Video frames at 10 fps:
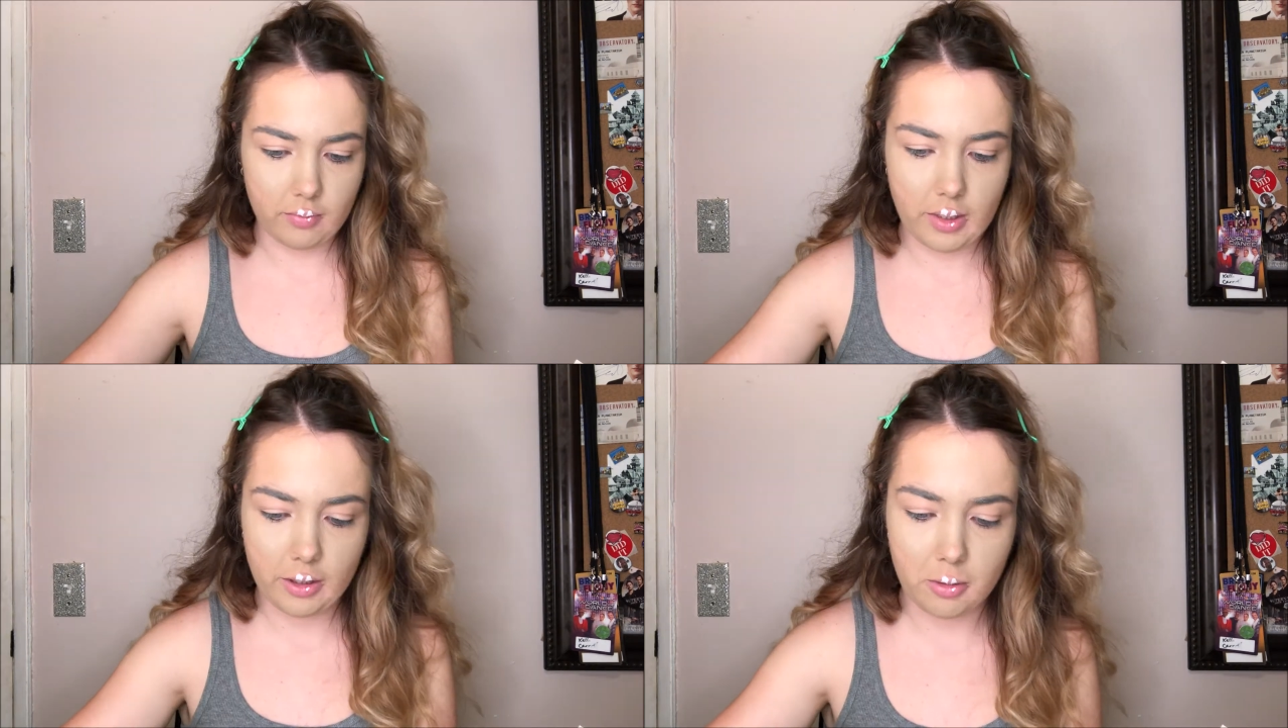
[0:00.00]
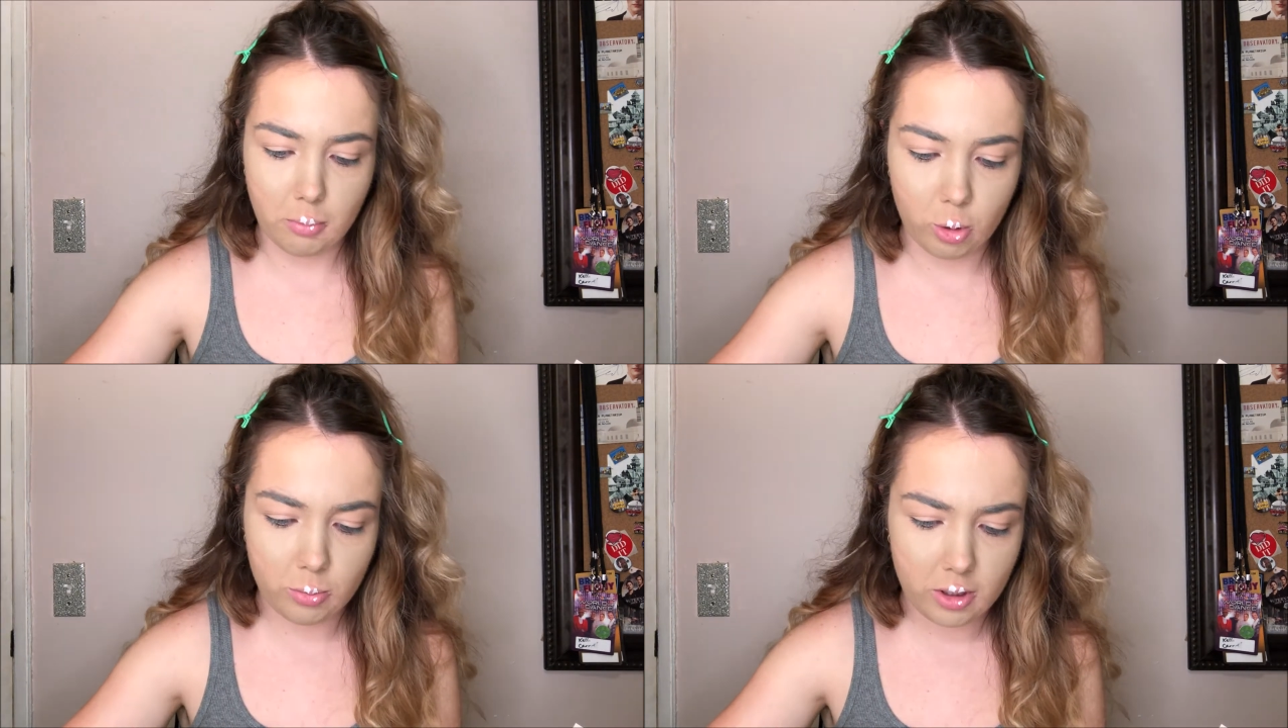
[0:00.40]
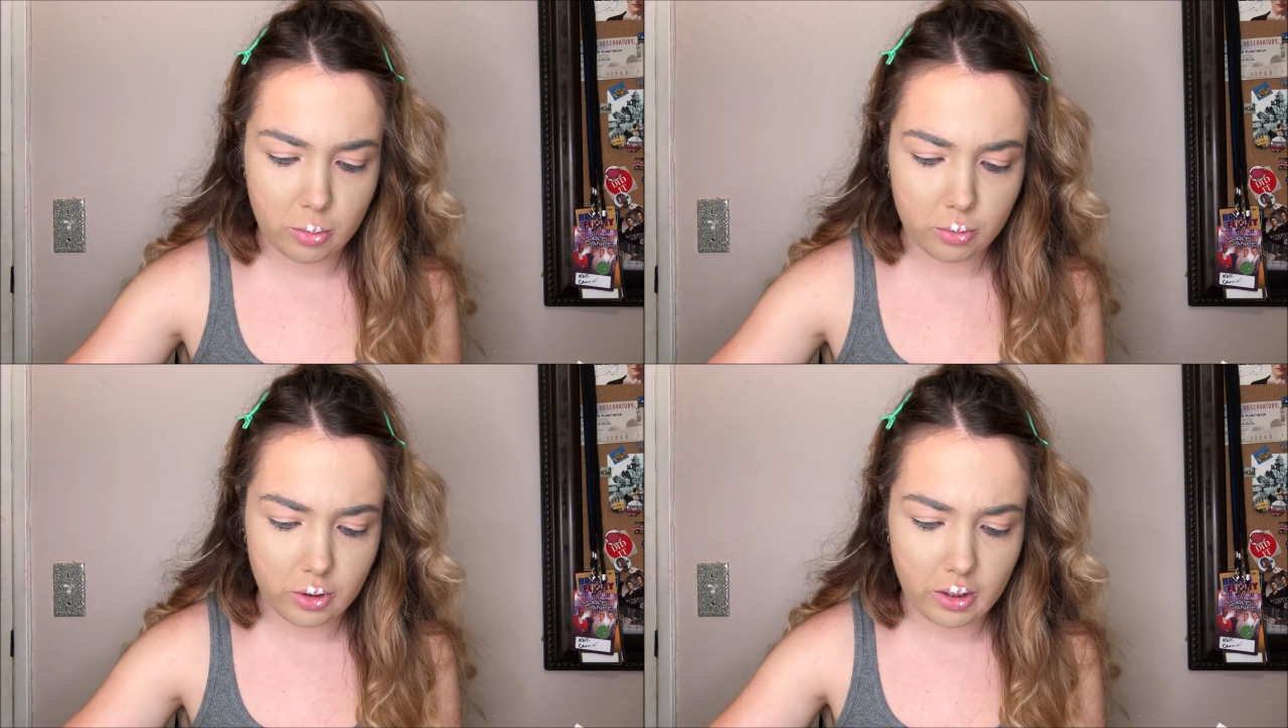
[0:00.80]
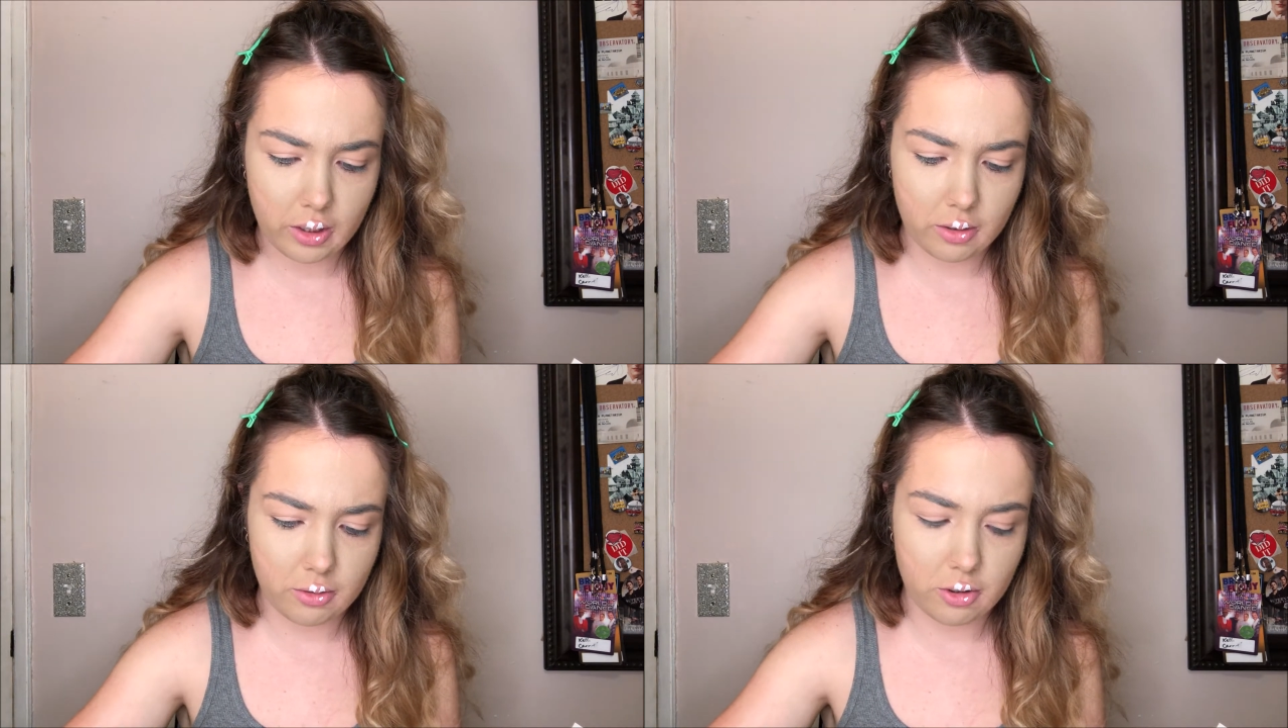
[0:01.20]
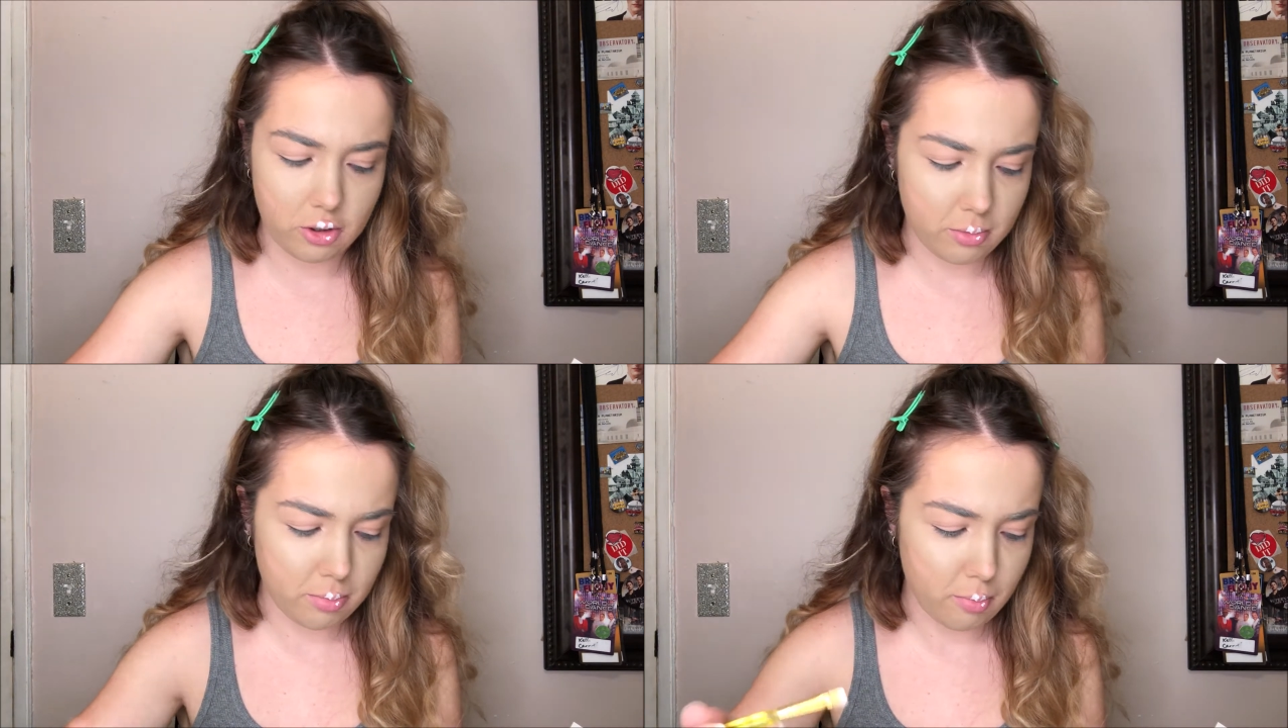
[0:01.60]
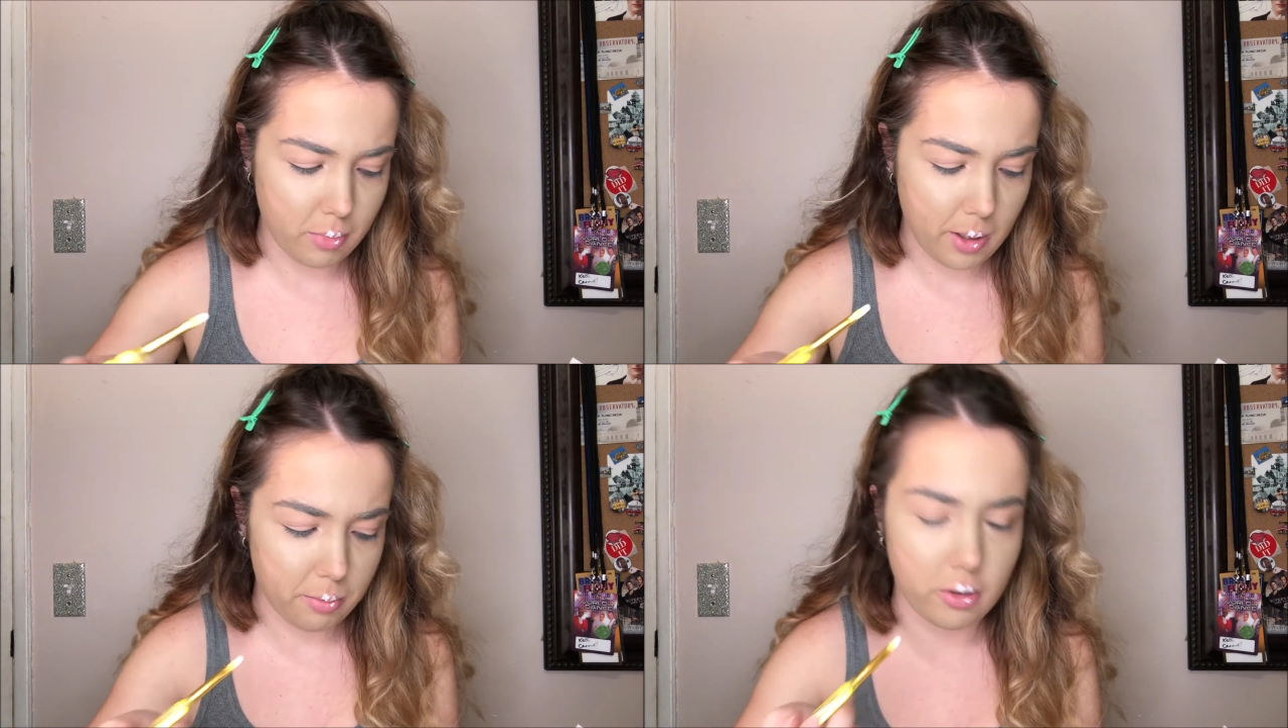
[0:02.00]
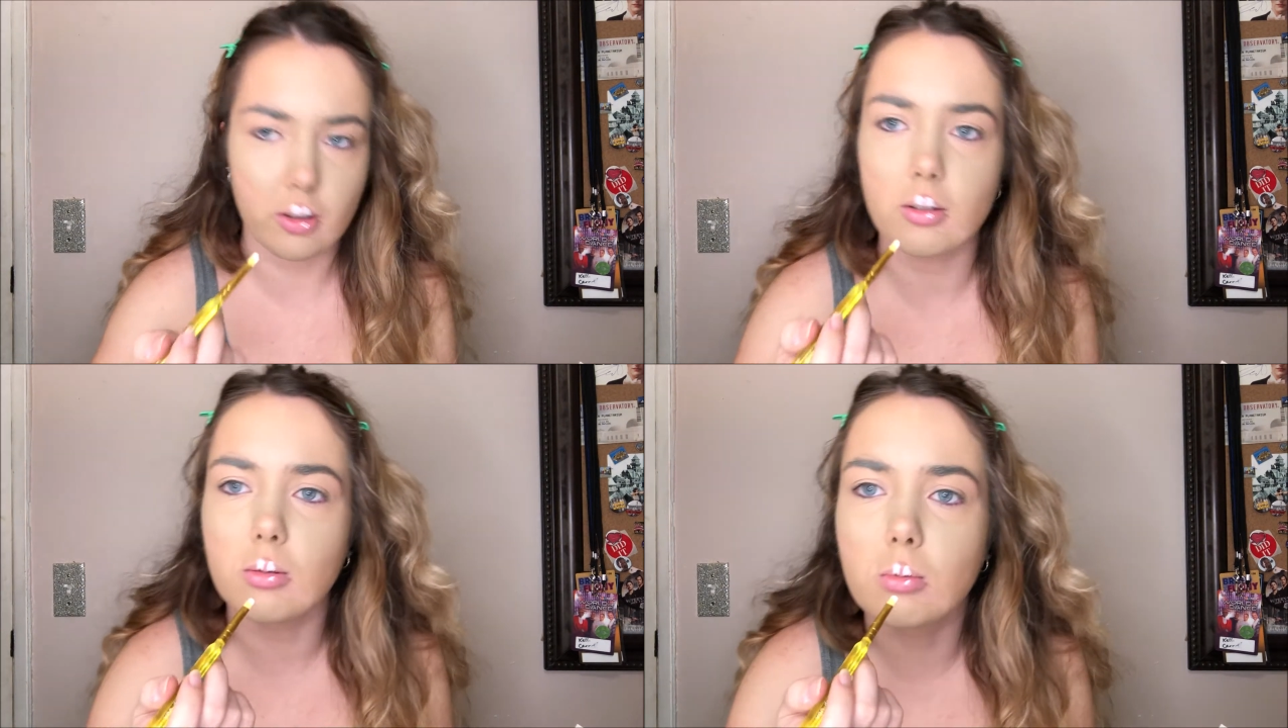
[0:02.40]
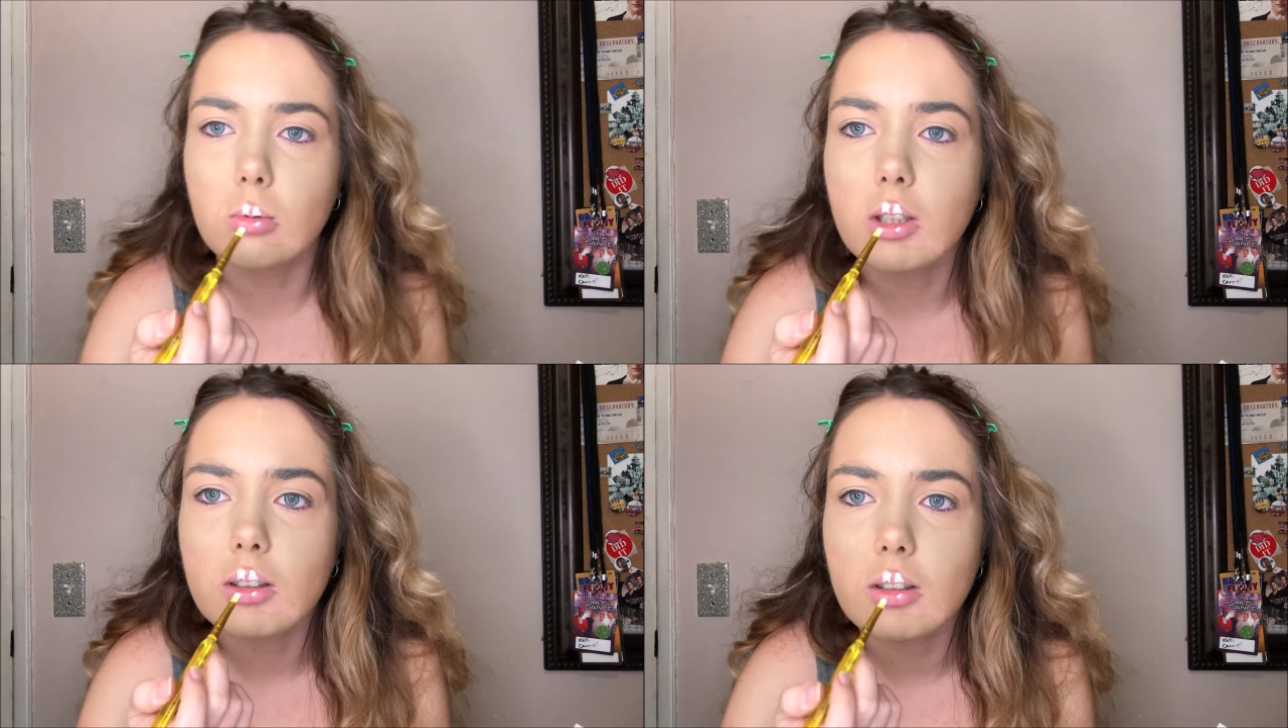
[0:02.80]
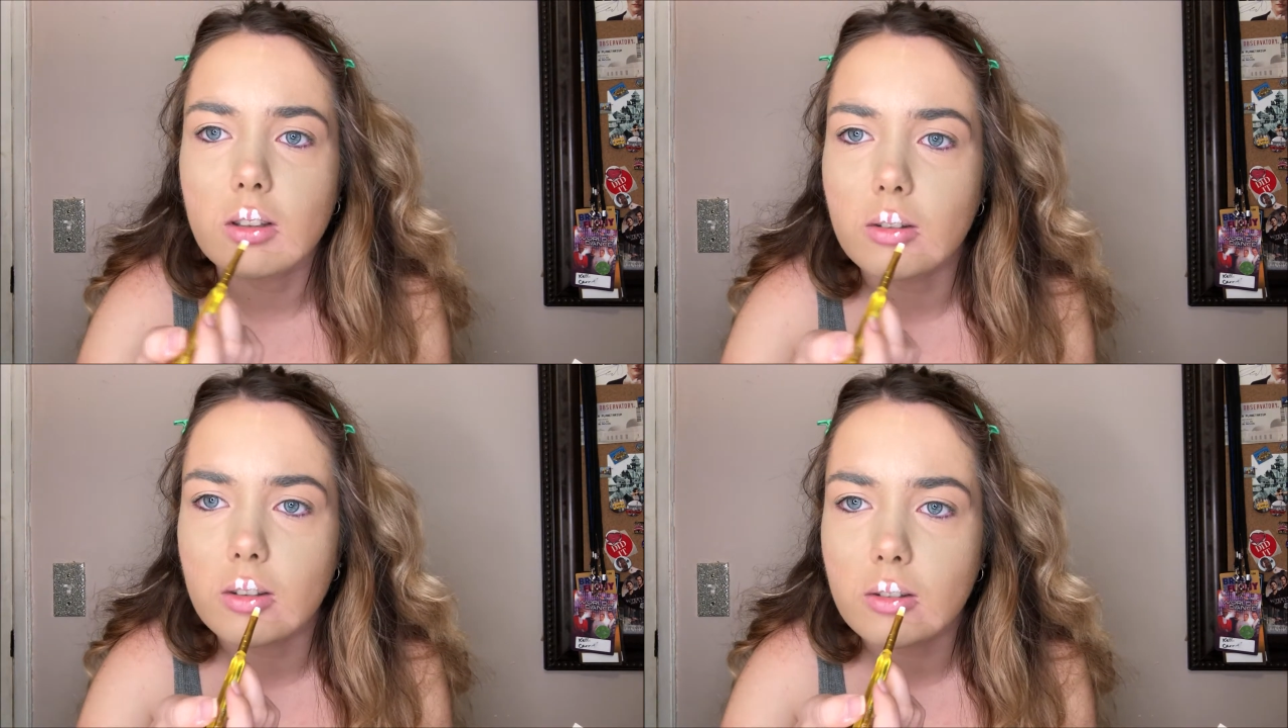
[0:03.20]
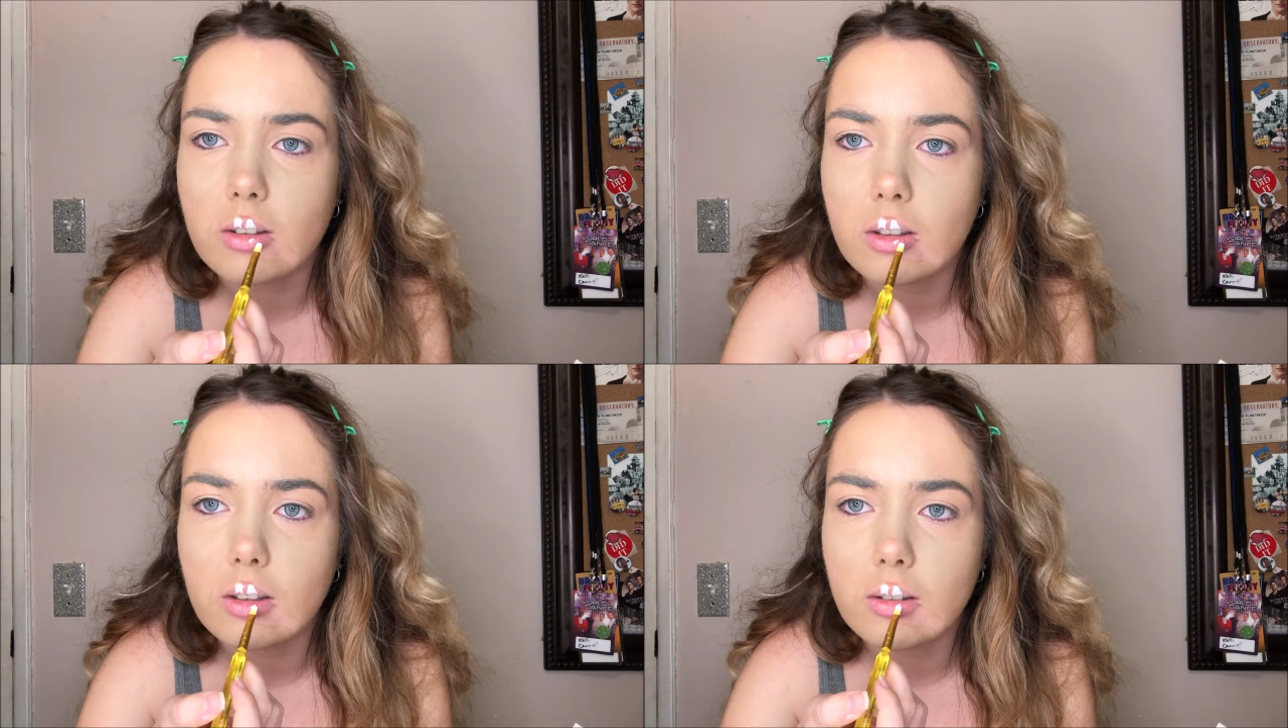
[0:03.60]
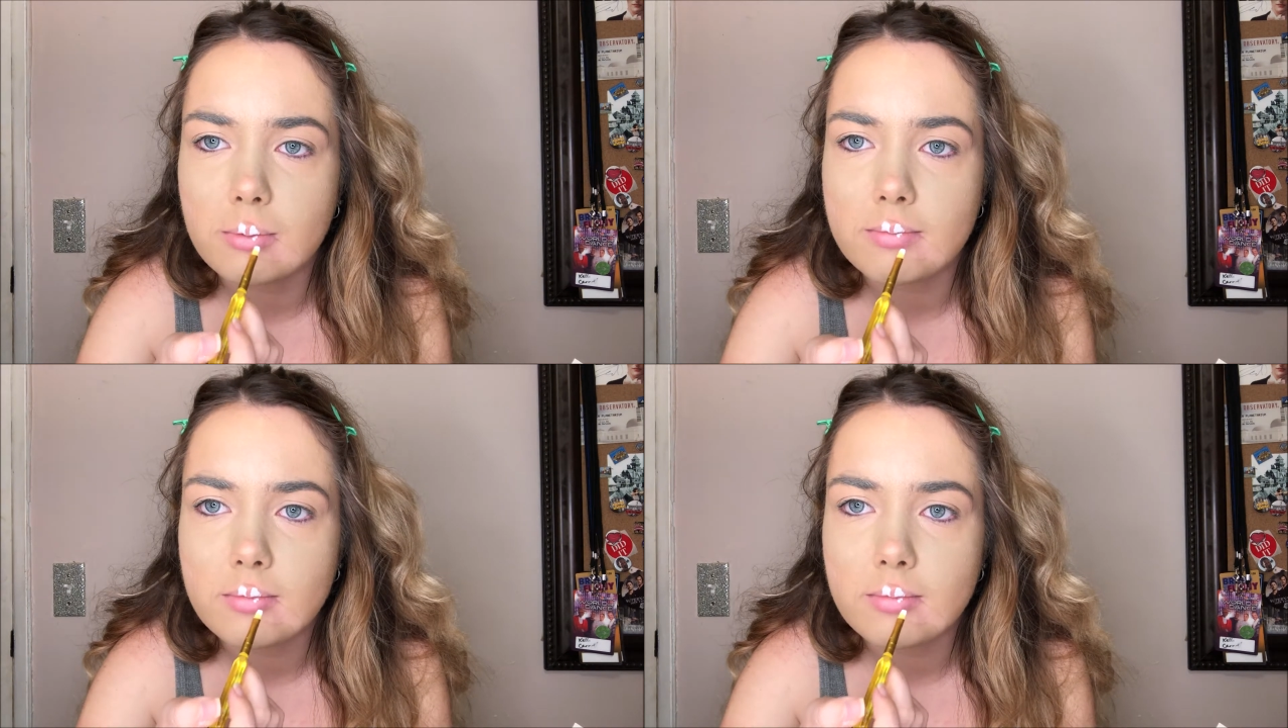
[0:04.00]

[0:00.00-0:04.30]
At the moment I'm only kind of just mapping where they're going to go.